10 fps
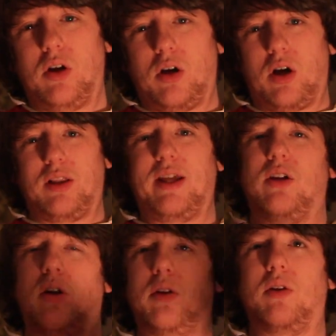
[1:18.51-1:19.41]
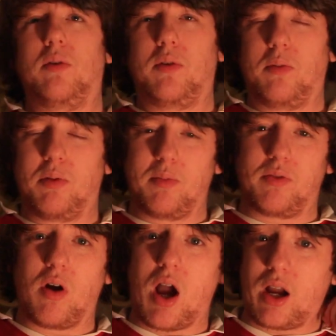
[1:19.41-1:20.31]
landing on the Plymouth
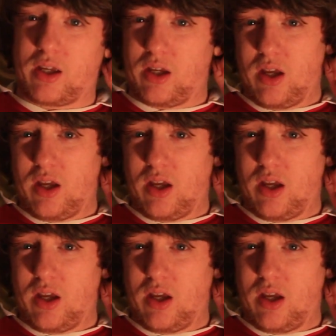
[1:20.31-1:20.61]
Rock,